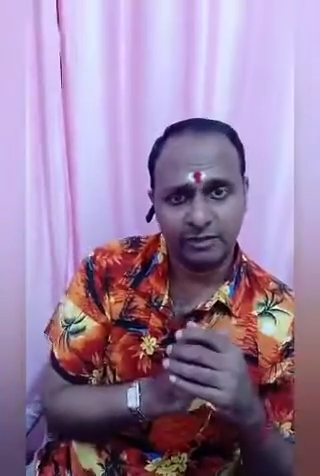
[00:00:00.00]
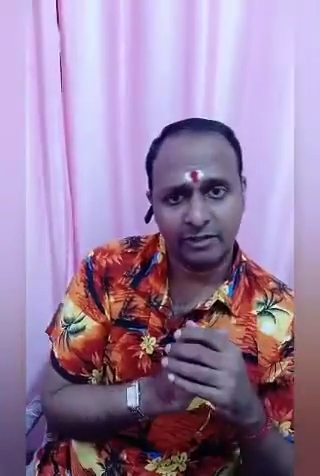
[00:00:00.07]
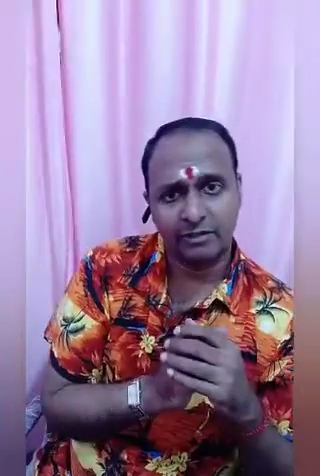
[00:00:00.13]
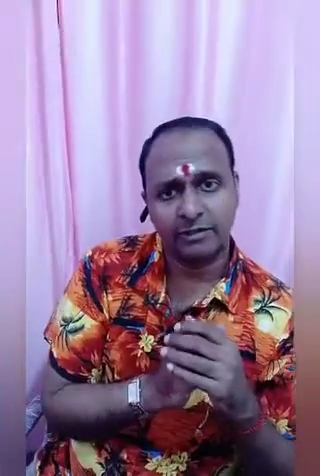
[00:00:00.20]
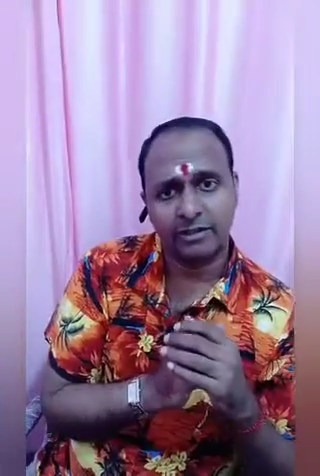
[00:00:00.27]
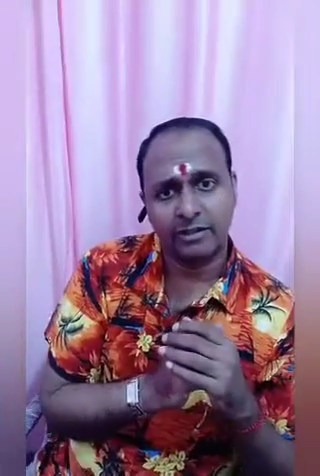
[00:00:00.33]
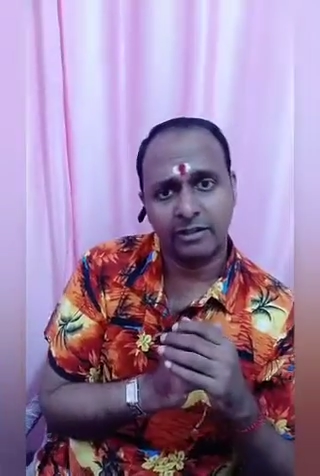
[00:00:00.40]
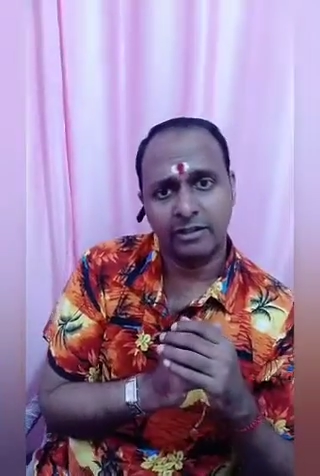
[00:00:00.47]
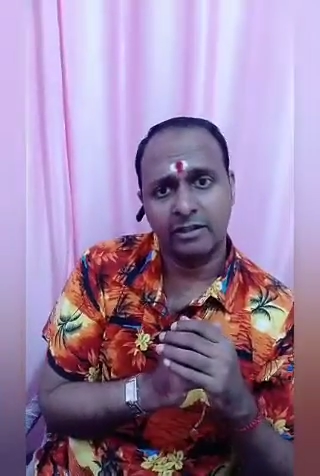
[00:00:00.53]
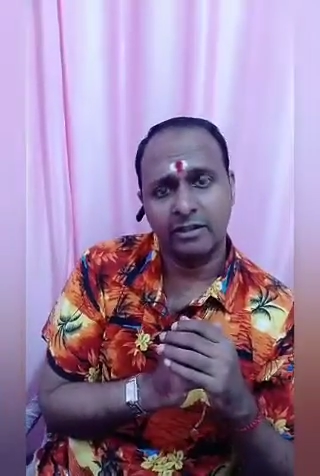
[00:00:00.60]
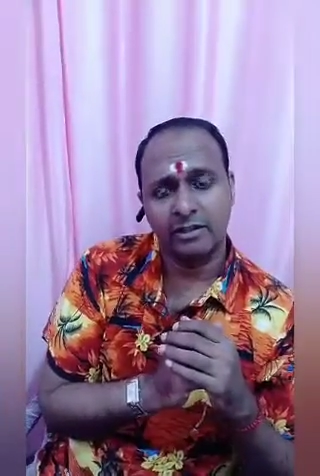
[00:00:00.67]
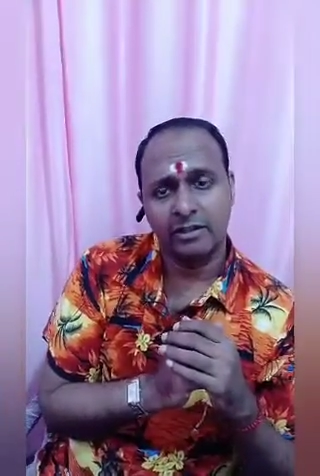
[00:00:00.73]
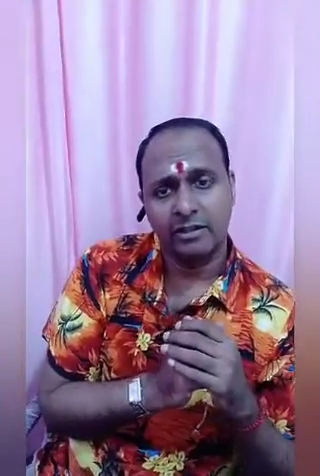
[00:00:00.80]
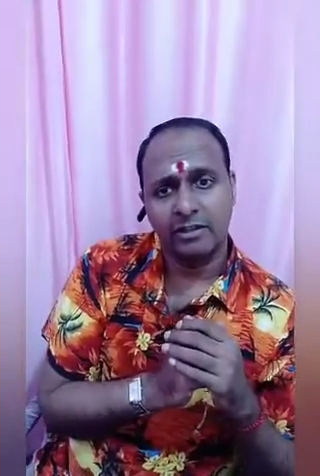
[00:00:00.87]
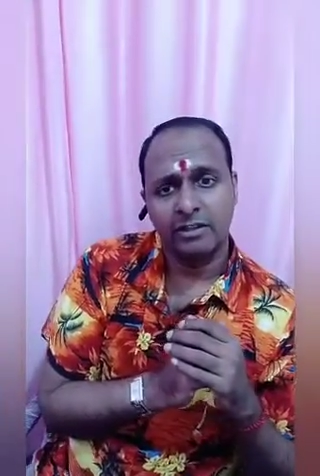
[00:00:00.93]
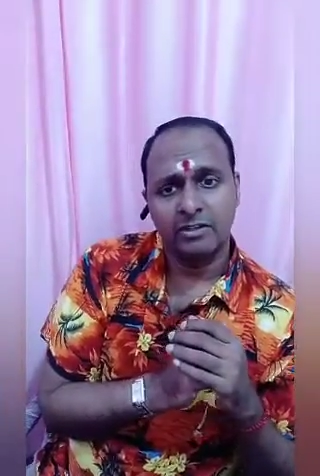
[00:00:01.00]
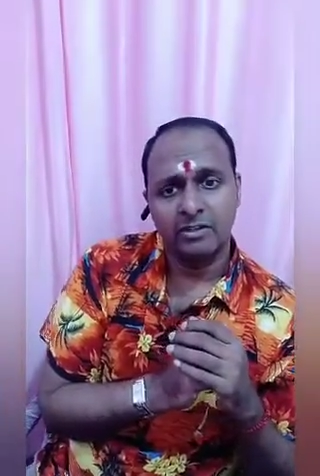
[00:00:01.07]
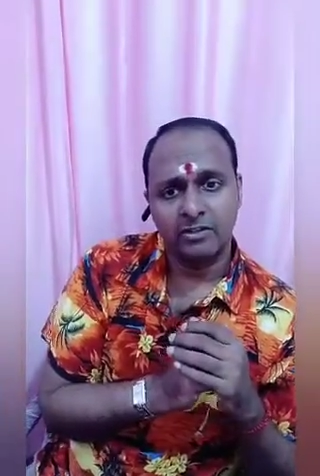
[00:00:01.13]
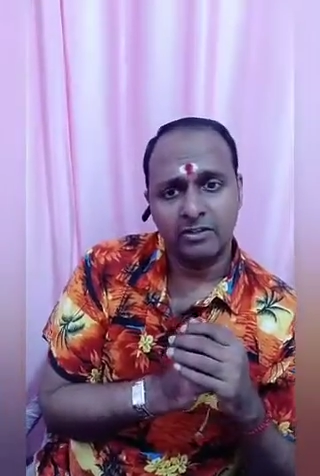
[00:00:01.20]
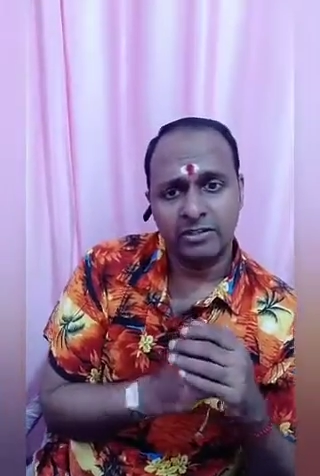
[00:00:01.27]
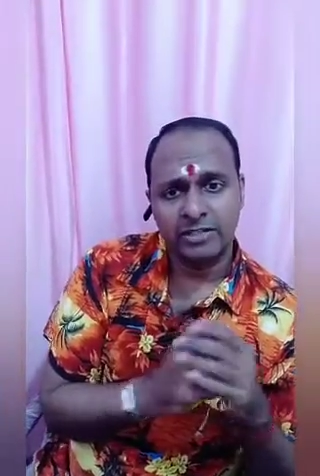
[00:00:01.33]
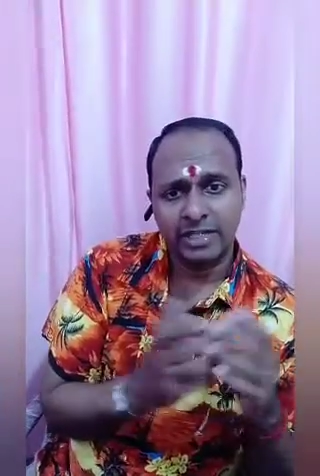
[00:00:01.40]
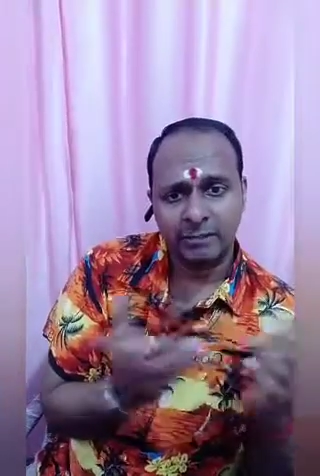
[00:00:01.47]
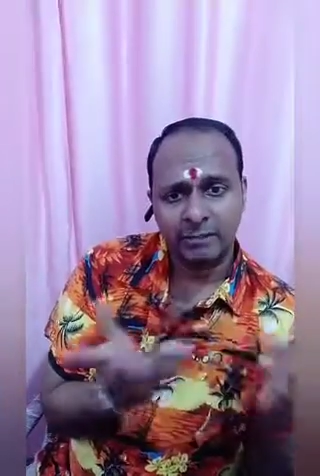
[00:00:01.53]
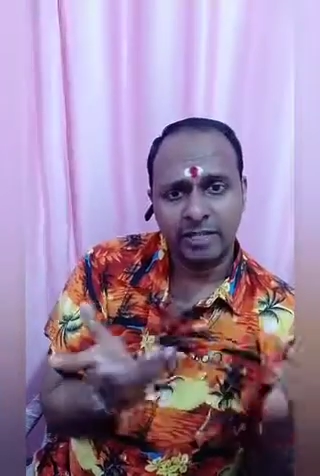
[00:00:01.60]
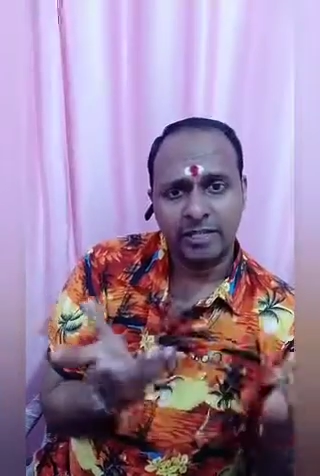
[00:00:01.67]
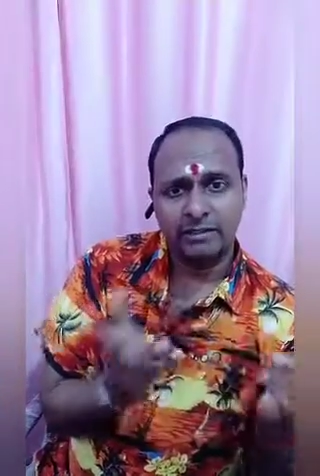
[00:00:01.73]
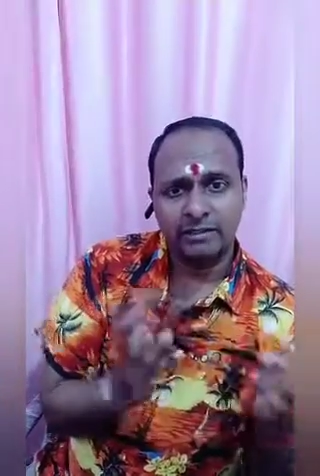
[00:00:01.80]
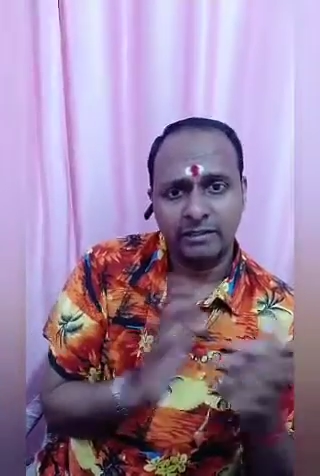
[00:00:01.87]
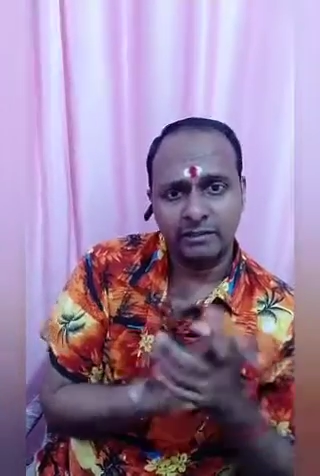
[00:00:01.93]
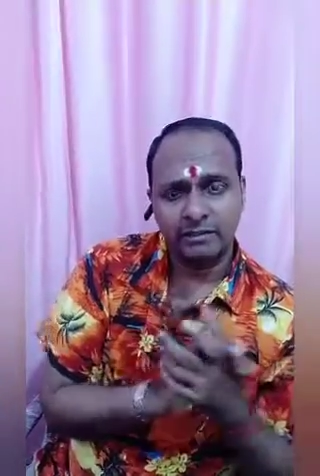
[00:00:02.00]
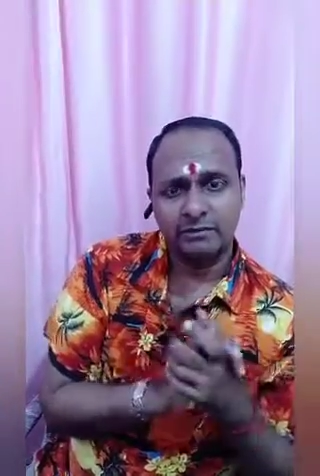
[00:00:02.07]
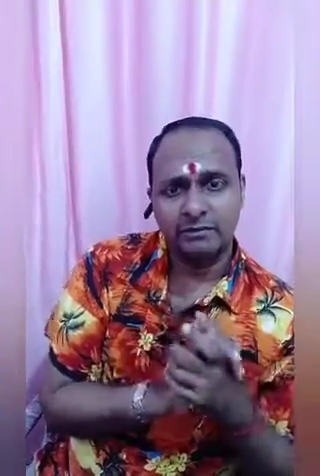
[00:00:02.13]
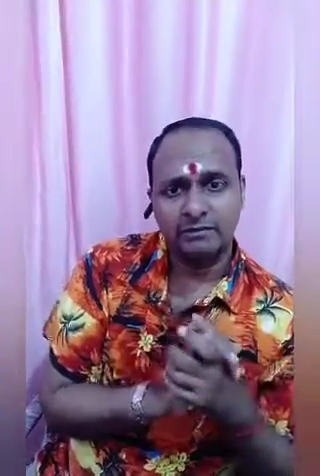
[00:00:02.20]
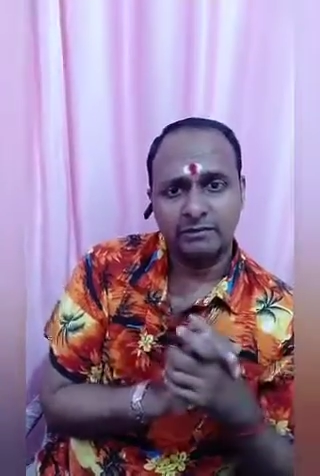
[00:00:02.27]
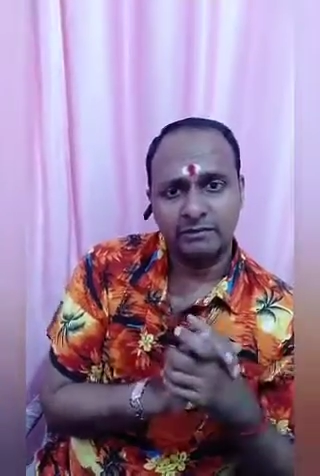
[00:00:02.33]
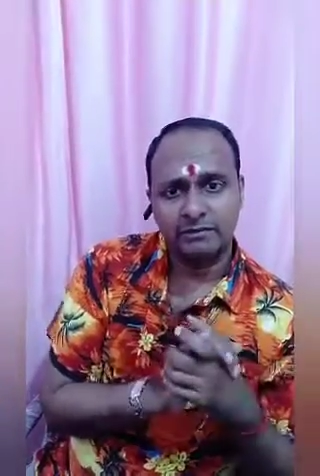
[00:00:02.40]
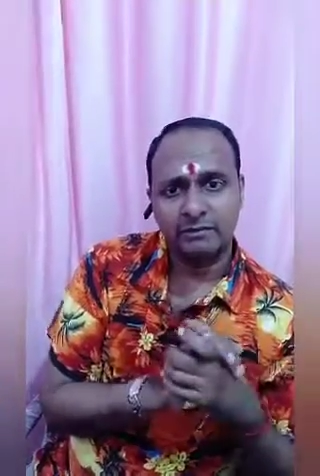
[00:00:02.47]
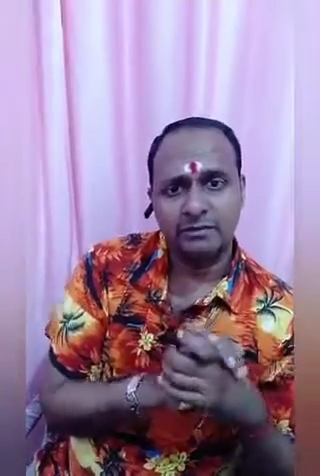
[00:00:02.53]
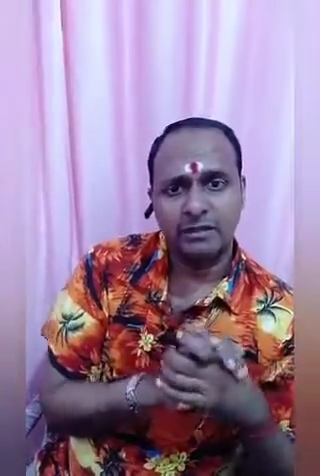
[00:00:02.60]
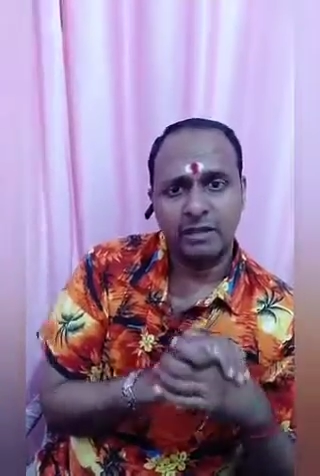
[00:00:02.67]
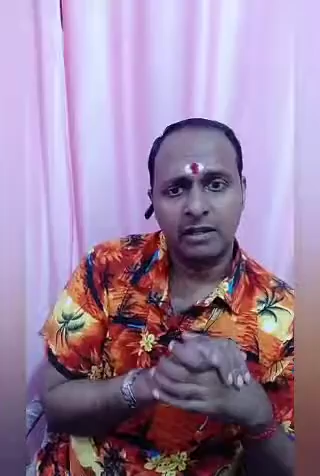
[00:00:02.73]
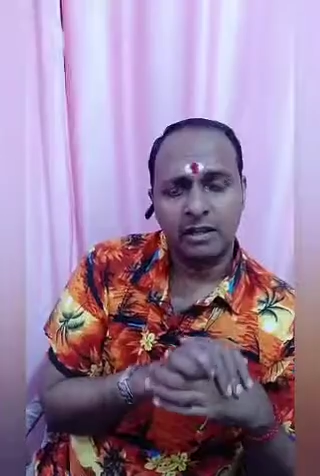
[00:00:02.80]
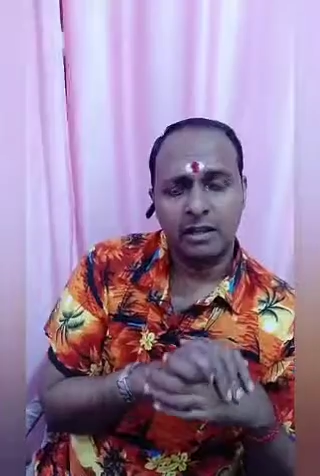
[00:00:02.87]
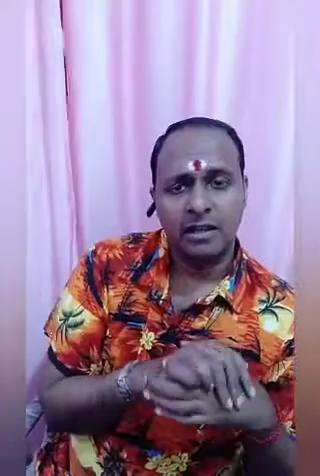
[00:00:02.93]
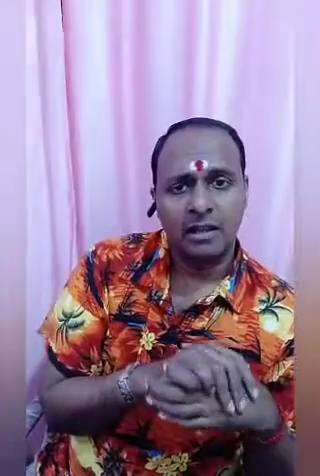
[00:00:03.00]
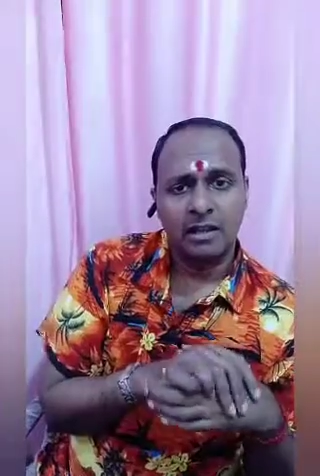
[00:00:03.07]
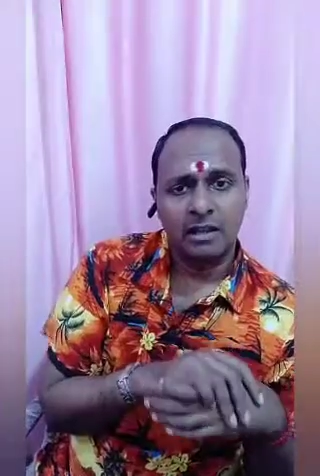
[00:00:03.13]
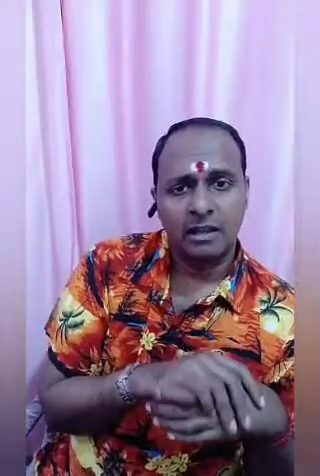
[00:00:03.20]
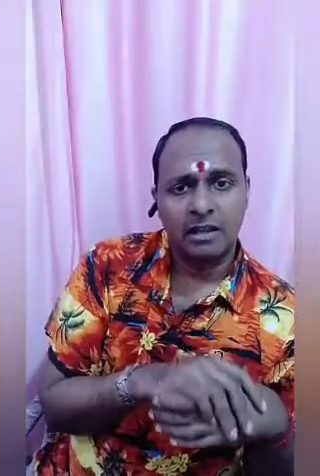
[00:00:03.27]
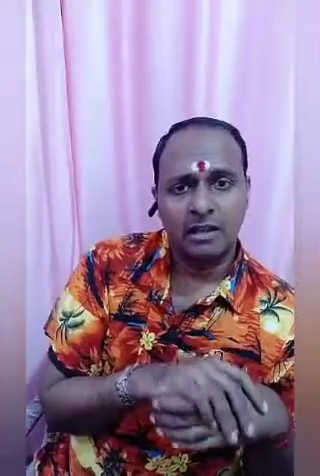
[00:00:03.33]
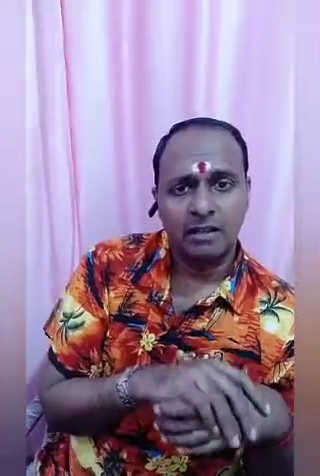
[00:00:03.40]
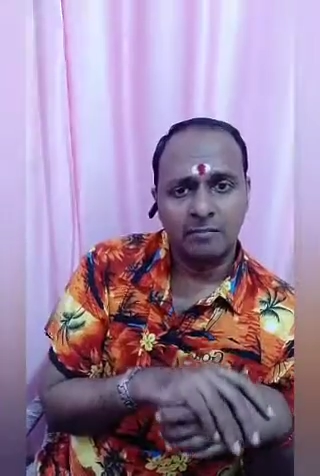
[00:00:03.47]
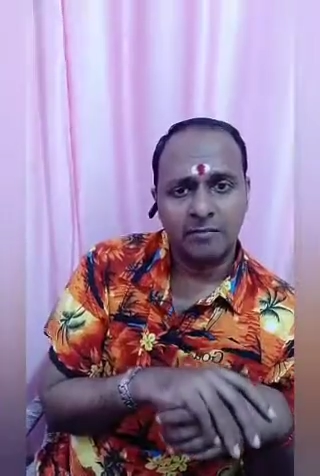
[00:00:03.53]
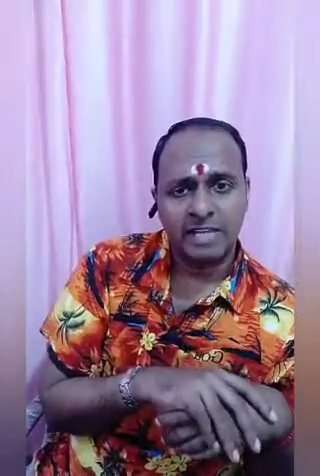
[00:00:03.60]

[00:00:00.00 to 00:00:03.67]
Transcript: Okay, so same like that.